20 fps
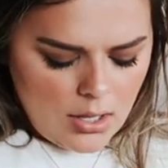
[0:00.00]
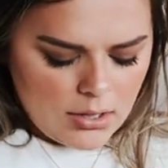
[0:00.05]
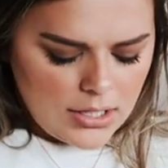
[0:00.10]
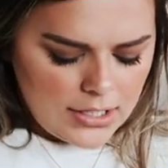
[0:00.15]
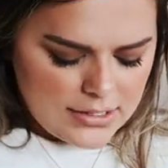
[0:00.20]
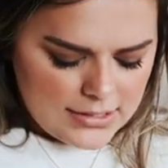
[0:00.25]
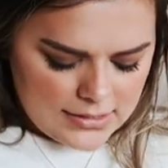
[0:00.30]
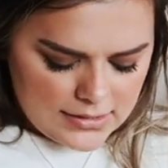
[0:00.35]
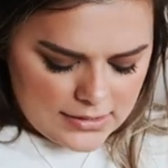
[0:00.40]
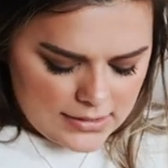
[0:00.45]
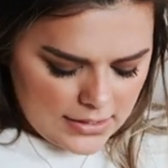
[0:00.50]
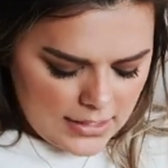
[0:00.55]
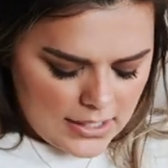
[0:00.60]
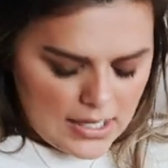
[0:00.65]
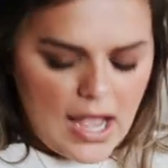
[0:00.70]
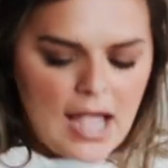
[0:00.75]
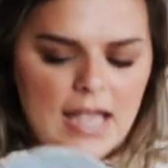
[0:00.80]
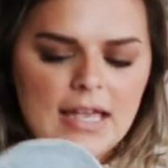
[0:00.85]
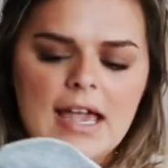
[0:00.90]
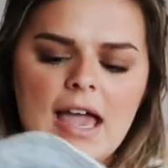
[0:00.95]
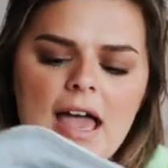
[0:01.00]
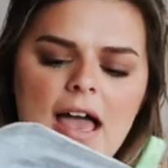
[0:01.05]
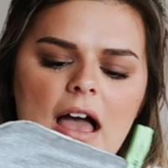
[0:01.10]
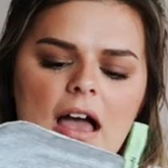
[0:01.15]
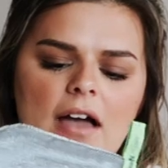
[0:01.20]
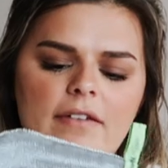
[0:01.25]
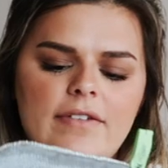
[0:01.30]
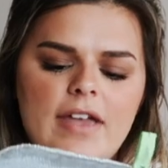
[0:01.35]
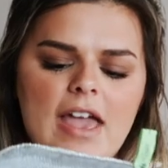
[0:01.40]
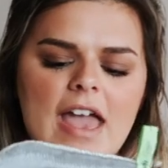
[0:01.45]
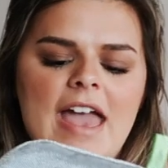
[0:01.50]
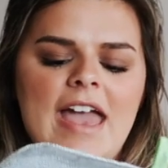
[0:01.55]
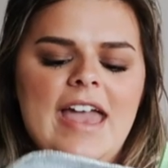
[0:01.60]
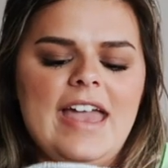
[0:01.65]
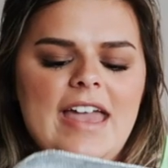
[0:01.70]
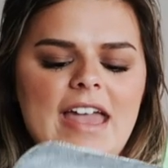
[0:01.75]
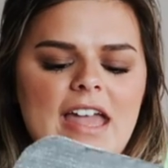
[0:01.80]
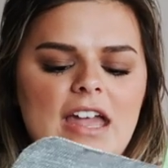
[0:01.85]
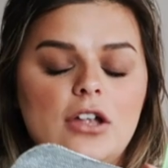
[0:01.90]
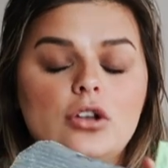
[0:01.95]
Let's see, I have
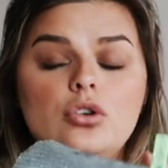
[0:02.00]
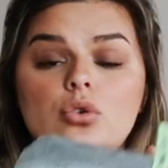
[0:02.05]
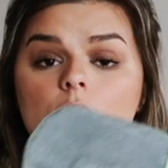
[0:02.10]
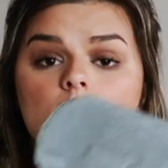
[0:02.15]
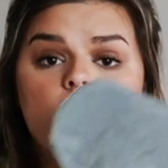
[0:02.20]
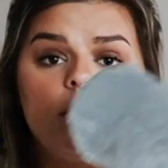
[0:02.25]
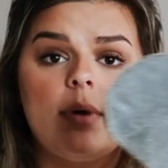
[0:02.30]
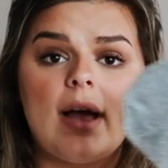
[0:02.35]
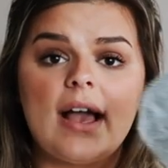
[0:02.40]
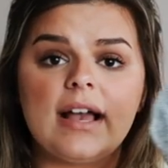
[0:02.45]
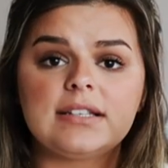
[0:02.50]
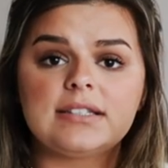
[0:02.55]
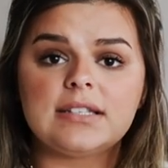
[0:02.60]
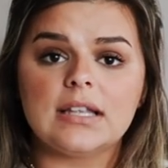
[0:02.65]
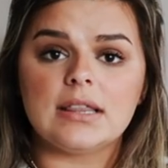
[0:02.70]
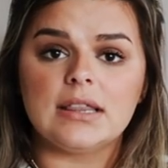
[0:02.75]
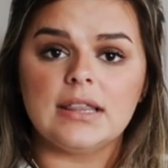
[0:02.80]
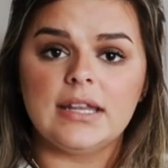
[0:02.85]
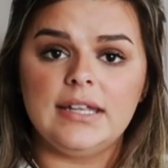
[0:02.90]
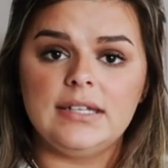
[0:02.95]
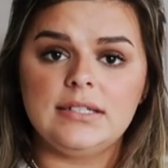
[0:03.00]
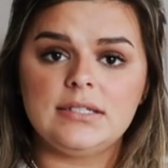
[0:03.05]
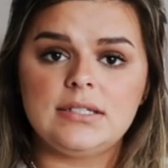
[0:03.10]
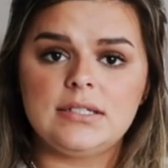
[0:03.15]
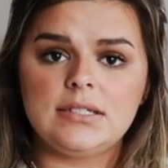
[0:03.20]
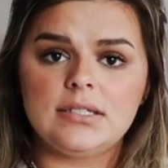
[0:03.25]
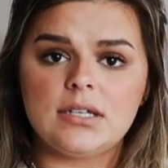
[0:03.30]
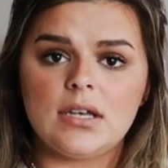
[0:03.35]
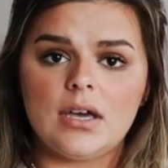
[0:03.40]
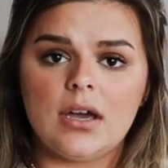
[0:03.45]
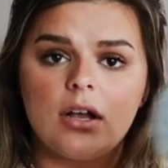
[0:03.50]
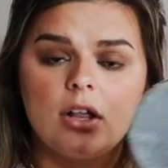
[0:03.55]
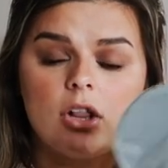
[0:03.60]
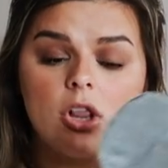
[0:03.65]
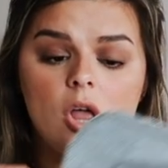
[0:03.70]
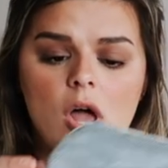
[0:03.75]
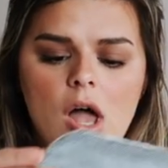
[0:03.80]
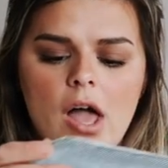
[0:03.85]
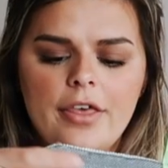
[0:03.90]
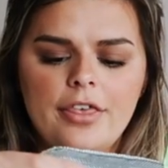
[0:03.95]
a Norwex lint
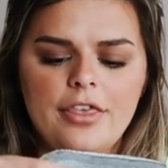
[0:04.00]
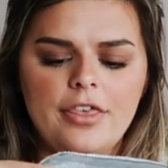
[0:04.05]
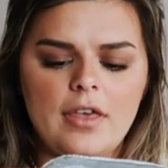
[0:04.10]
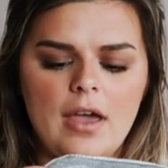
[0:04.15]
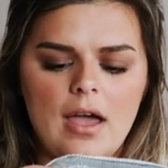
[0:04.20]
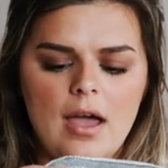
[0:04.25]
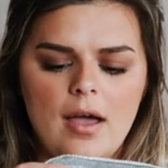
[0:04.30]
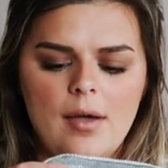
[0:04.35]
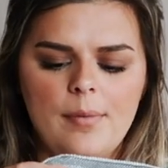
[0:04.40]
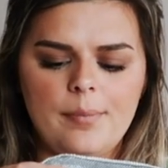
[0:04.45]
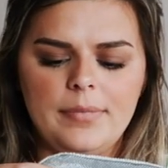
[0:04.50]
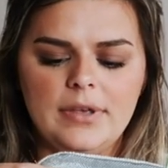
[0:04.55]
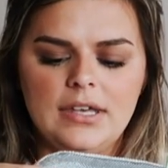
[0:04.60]
cloth um,